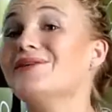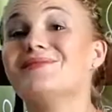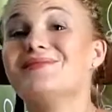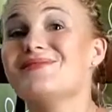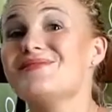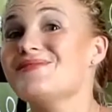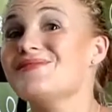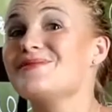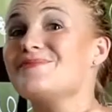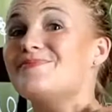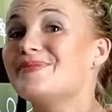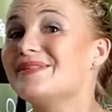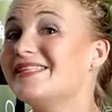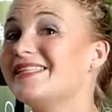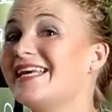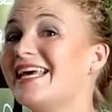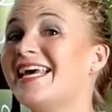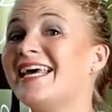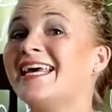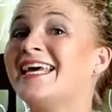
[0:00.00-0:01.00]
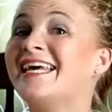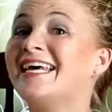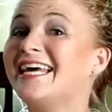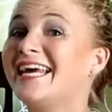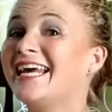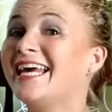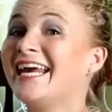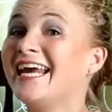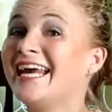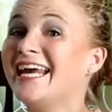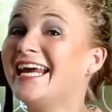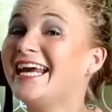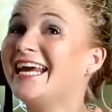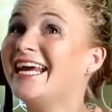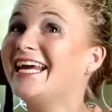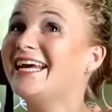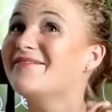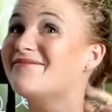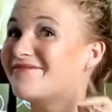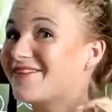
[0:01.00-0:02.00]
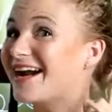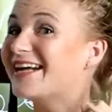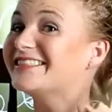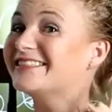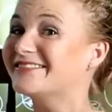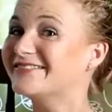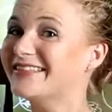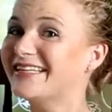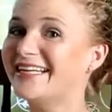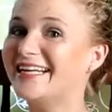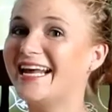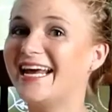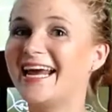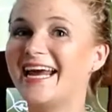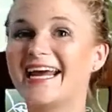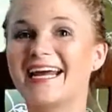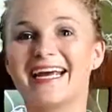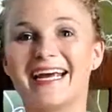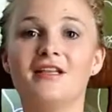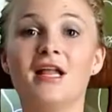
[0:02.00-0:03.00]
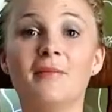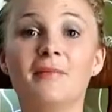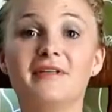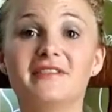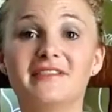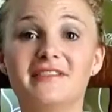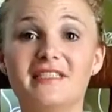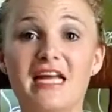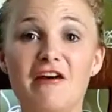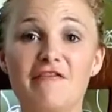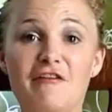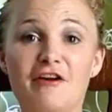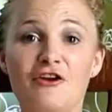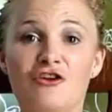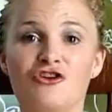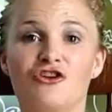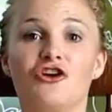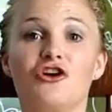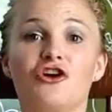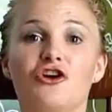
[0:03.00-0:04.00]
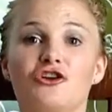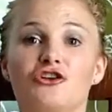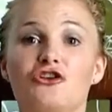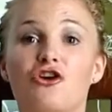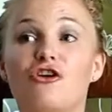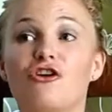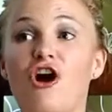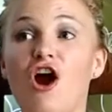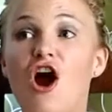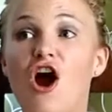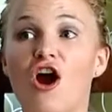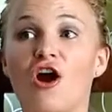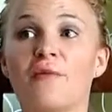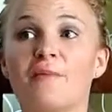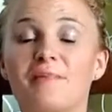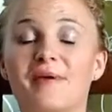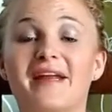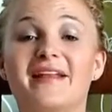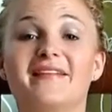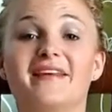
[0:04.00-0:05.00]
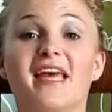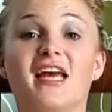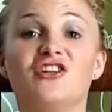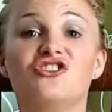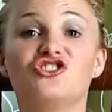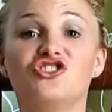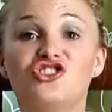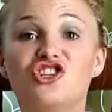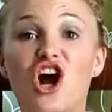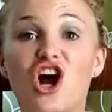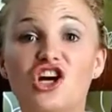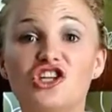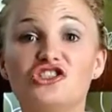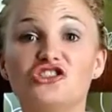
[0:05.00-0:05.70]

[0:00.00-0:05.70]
Oops. Breastfeeding. Number 7, your armpit can start